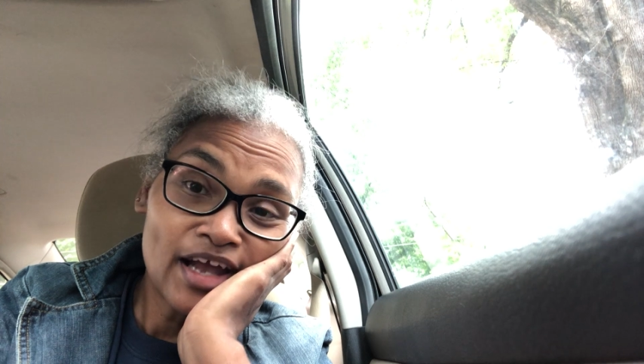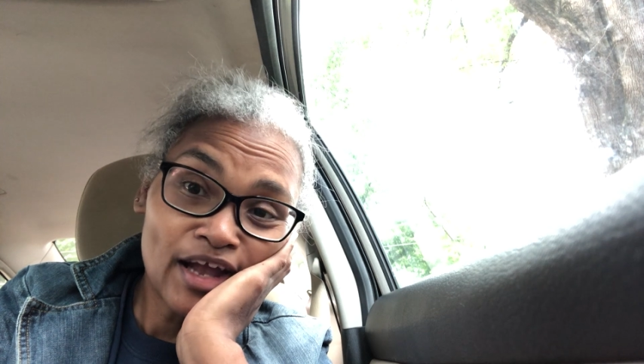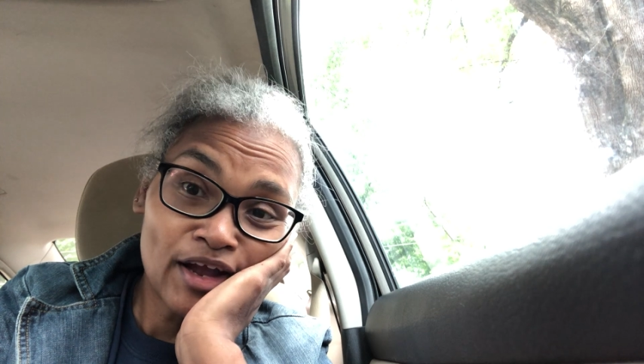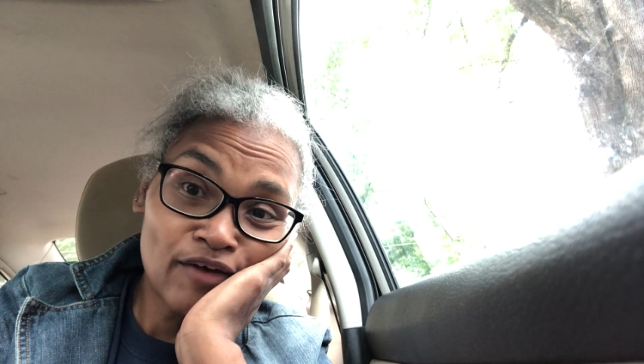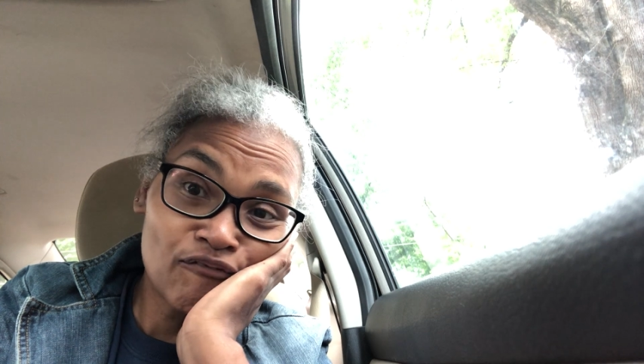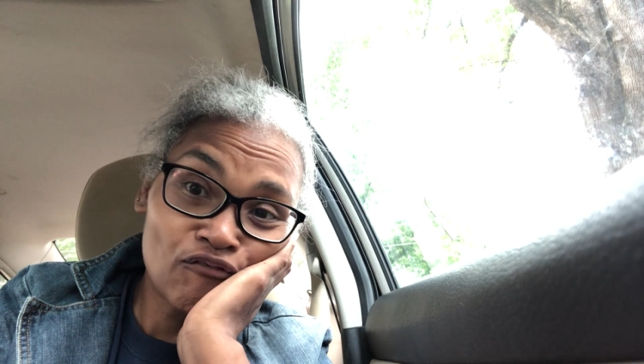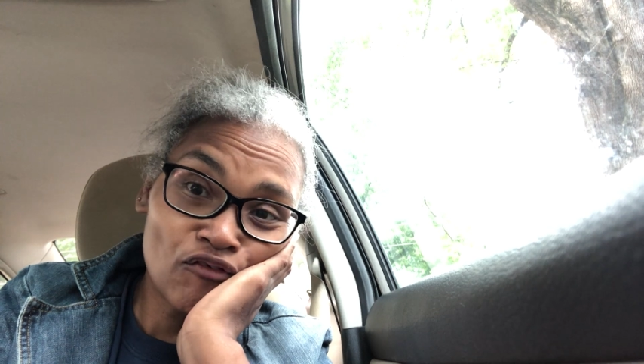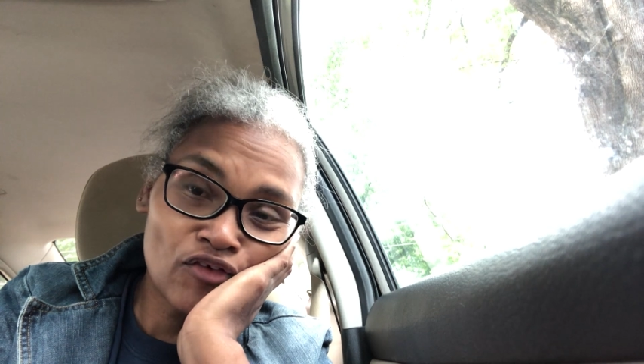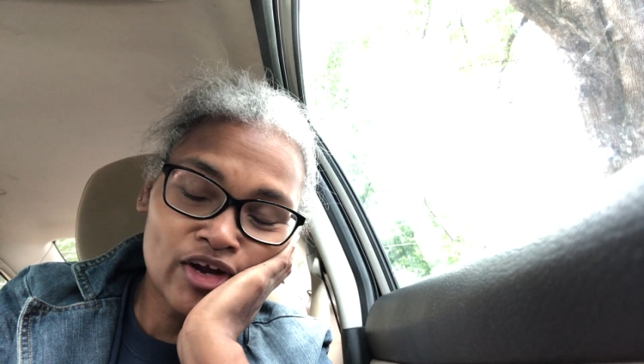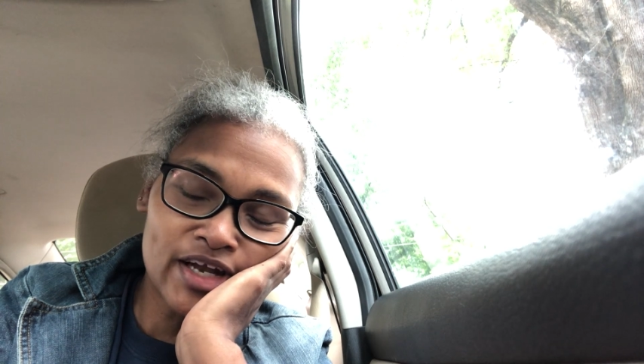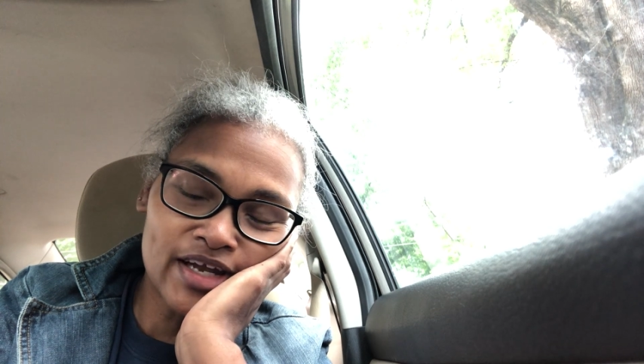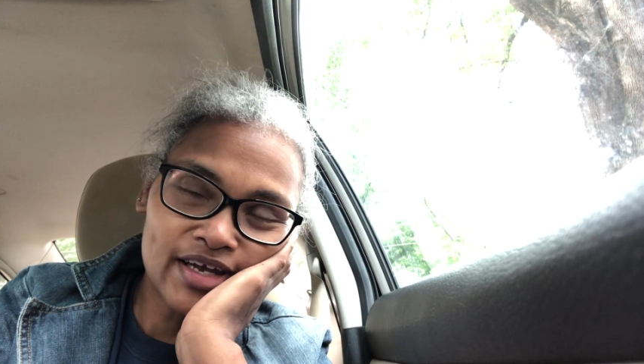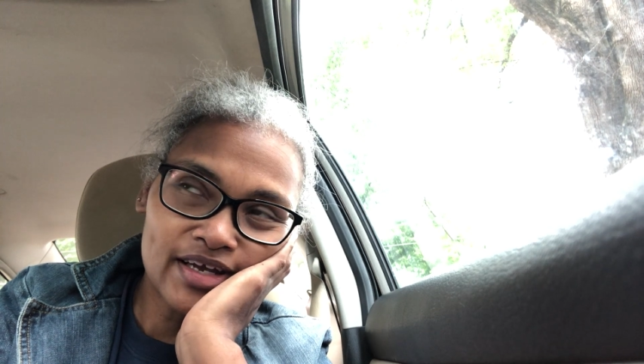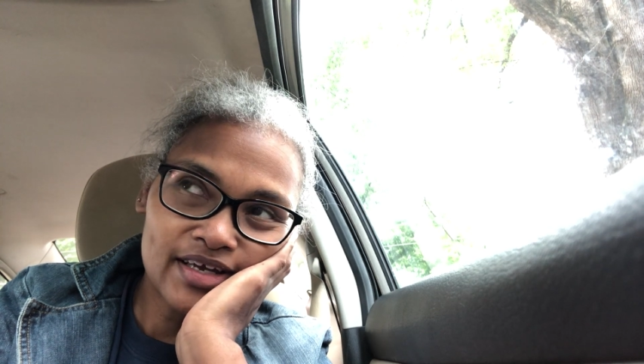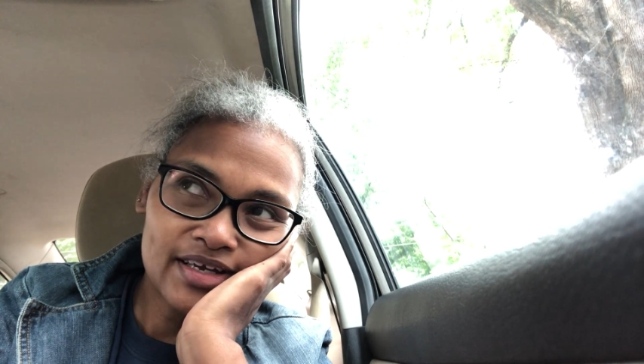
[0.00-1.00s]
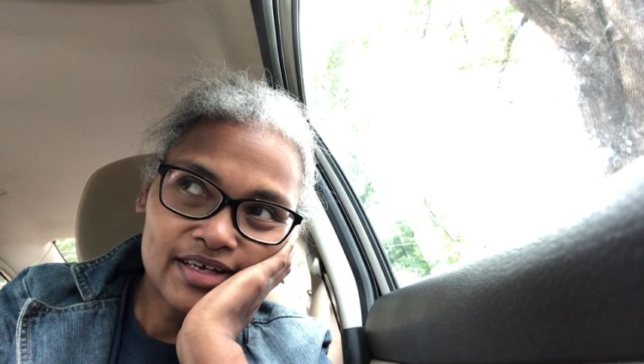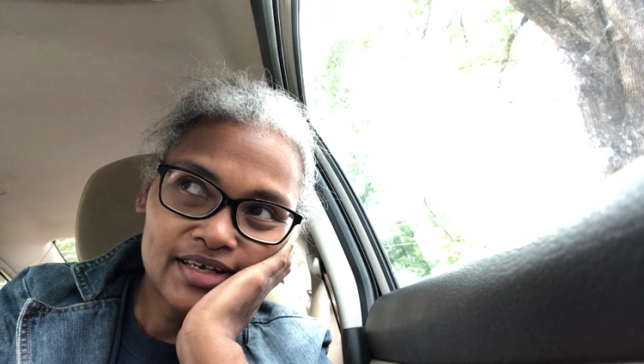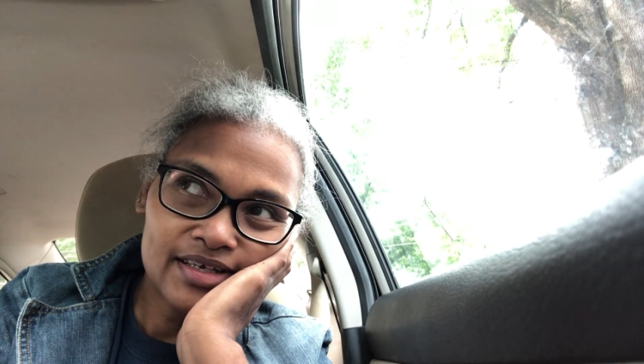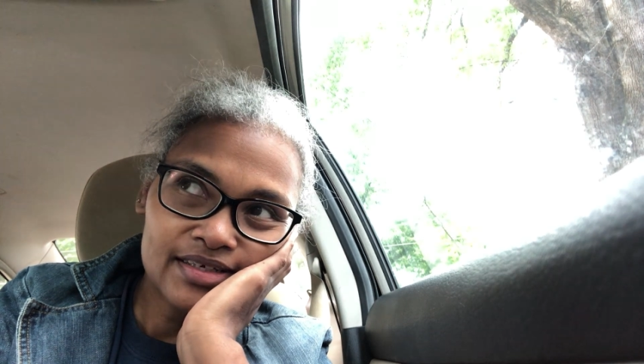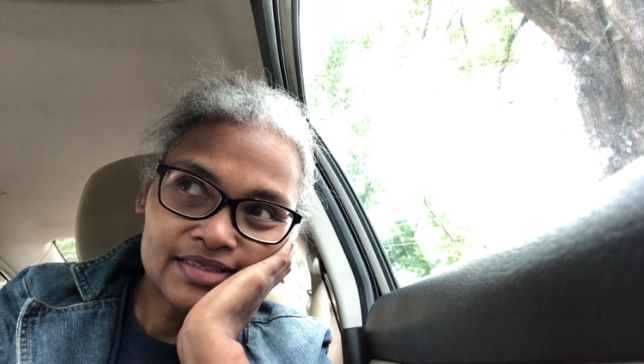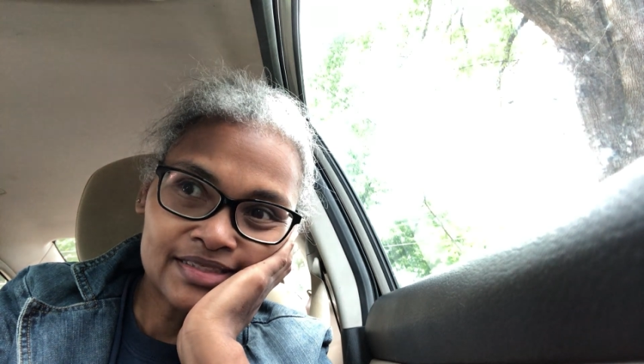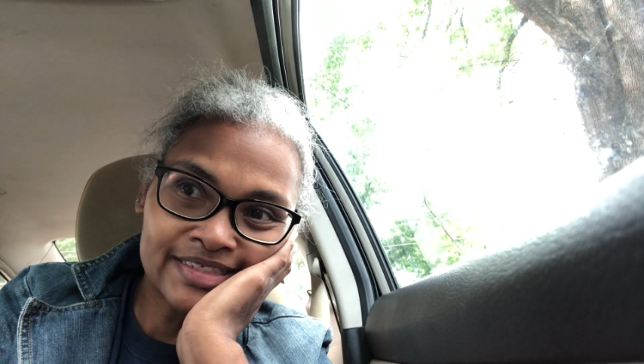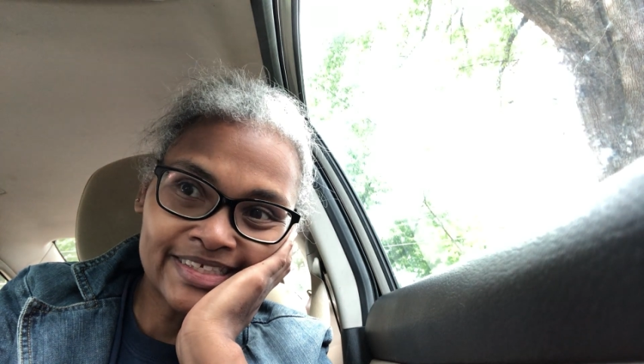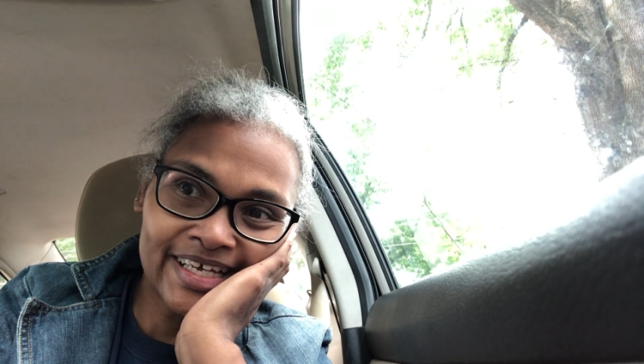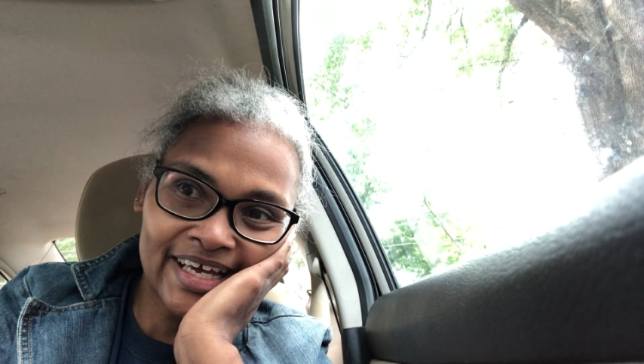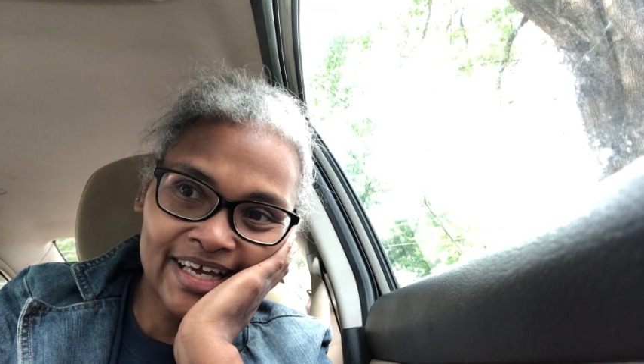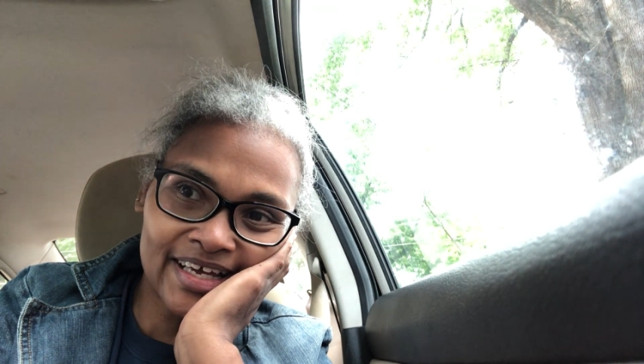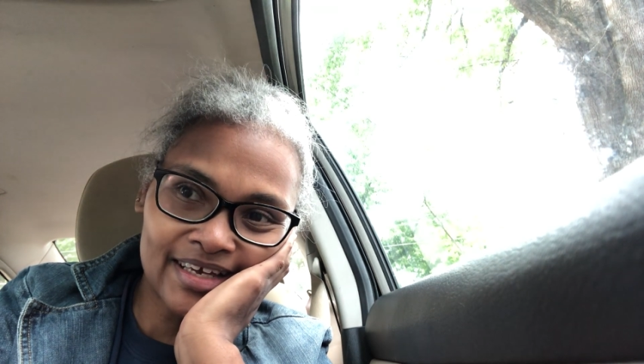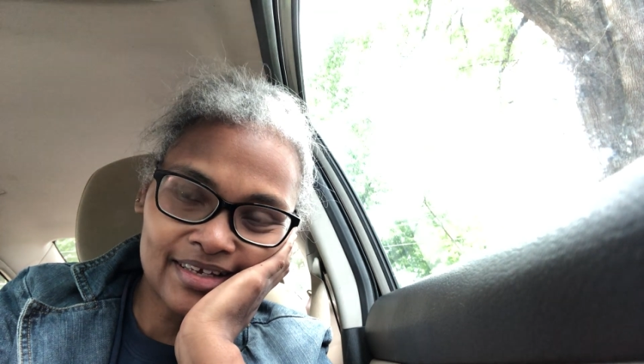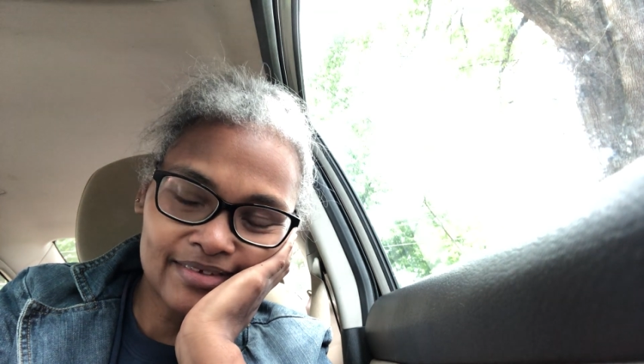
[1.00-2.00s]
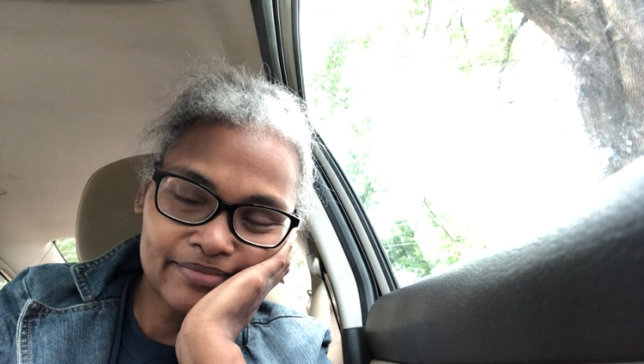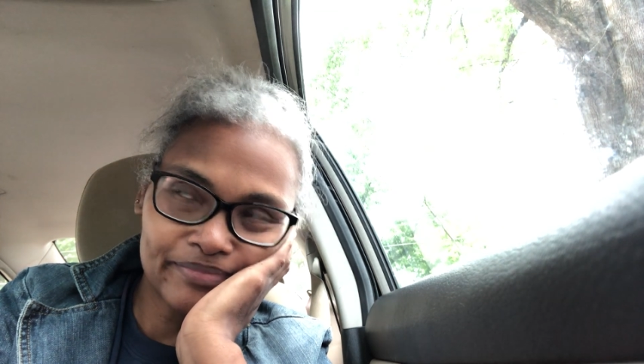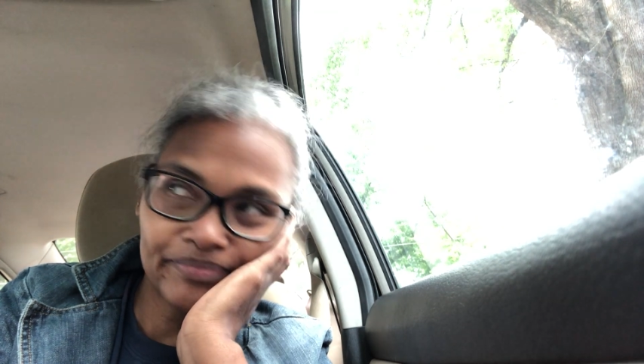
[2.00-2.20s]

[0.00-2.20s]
every day.